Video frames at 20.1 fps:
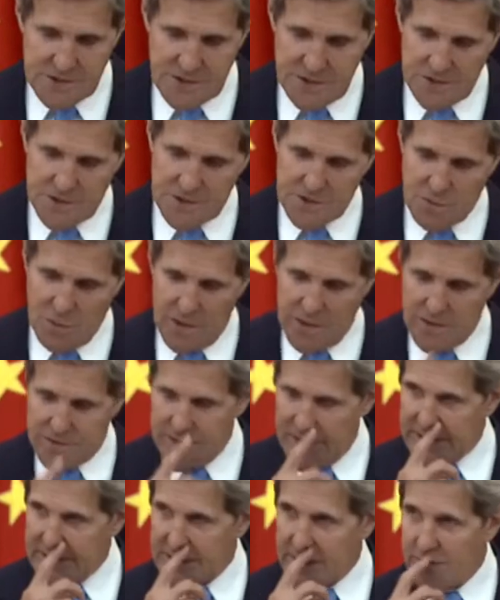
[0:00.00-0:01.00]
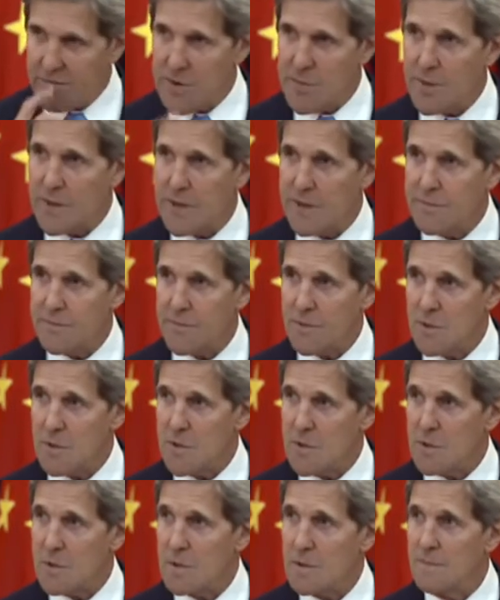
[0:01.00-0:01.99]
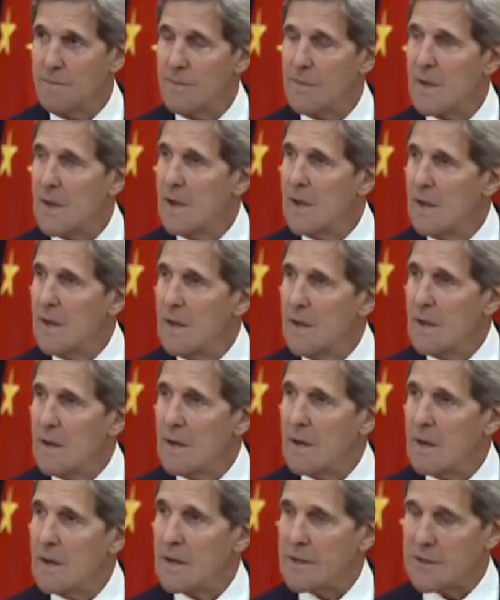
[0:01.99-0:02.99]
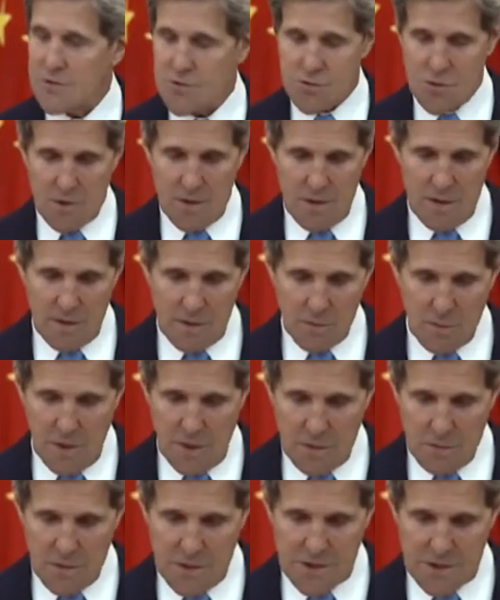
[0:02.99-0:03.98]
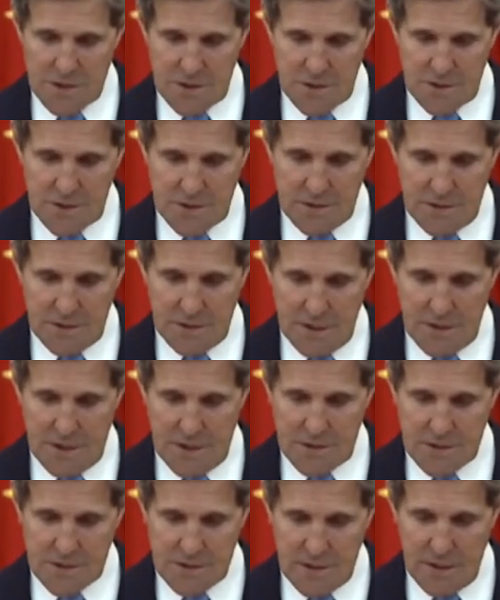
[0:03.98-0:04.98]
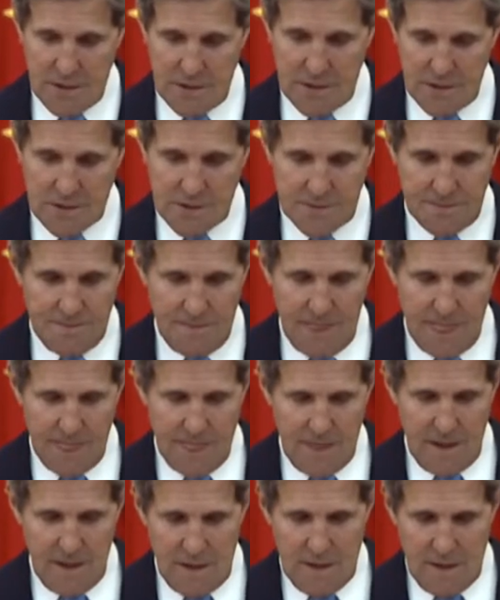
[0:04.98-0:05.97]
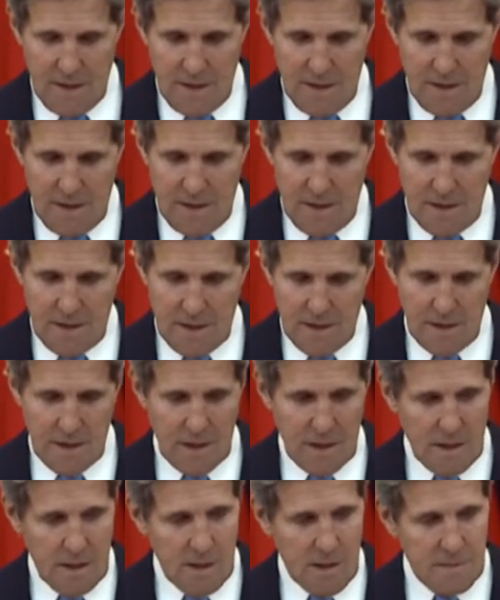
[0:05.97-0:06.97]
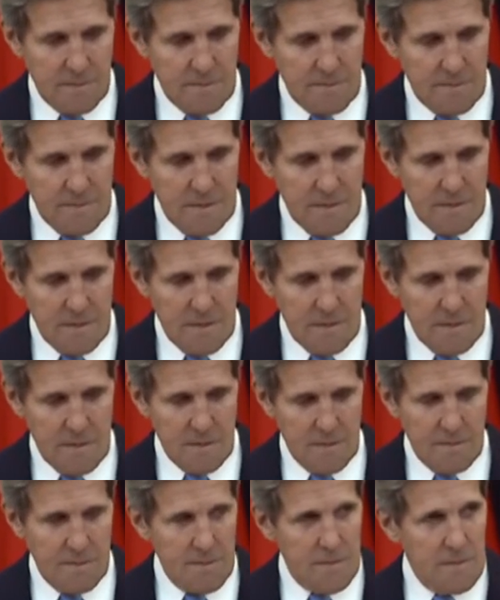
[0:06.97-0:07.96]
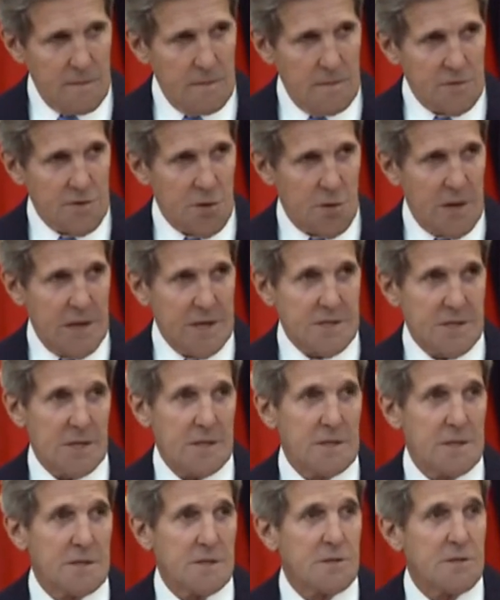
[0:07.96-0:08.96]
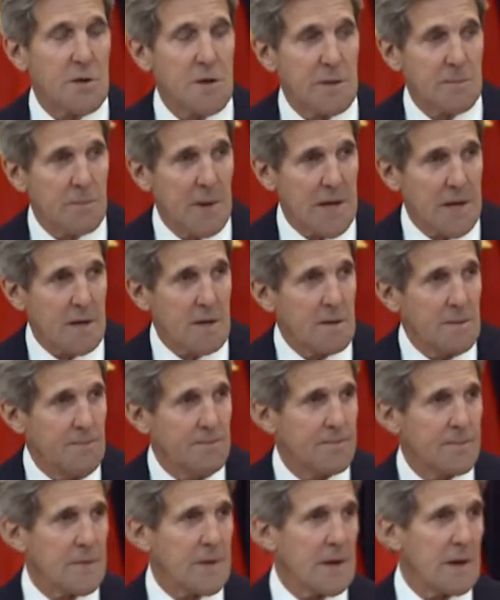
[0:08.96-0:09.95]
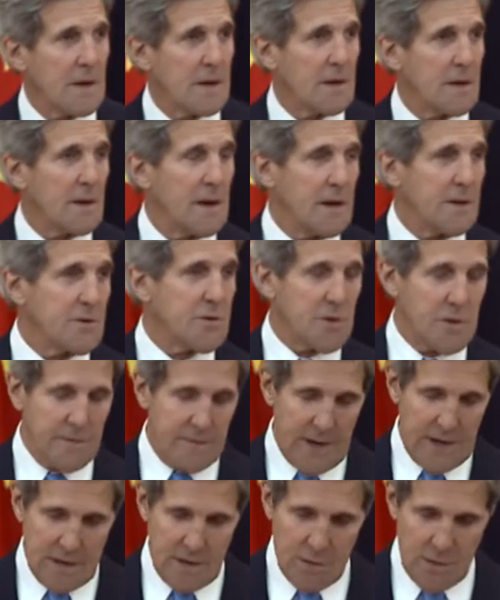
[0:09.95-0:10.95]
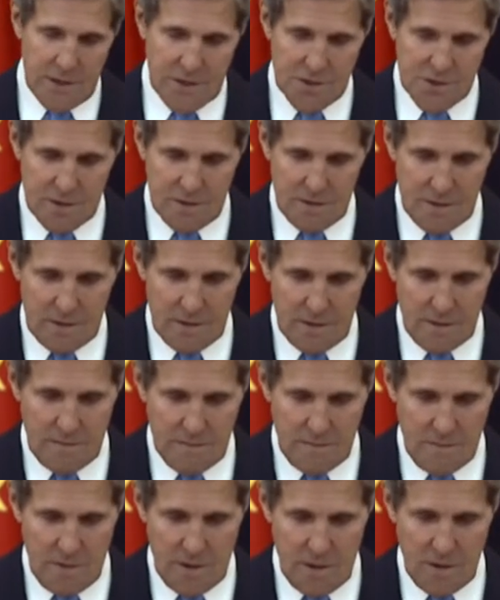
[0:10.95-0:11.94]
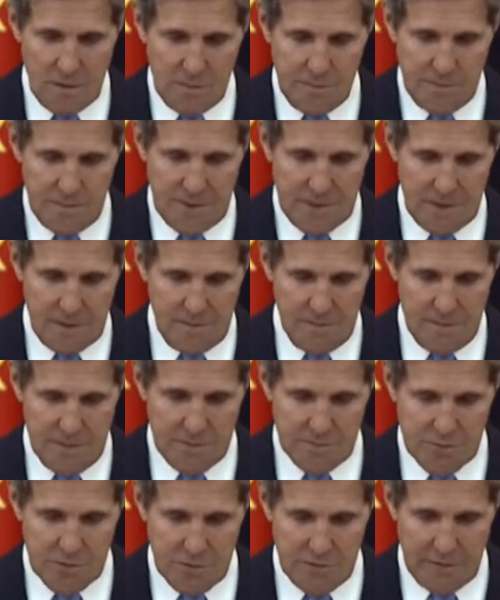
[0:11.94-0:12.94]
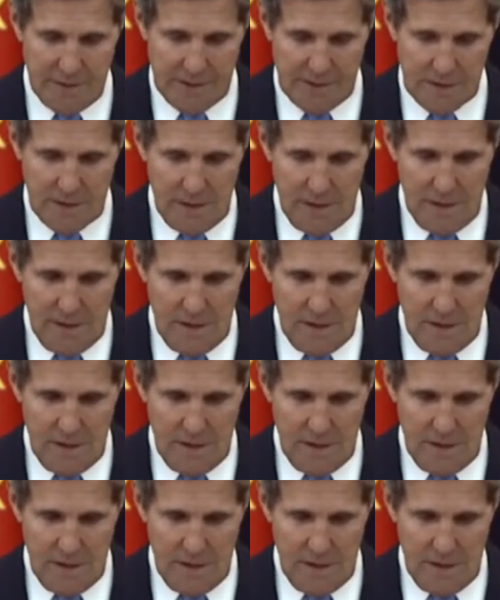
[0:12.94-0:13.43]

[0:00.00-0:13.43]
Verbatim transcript: So I just want to thank everybody for your uh, extraordinary well wishes in the last days. Uh, Teresa is doing better, uh, under evaluation, and we hope uh, improving.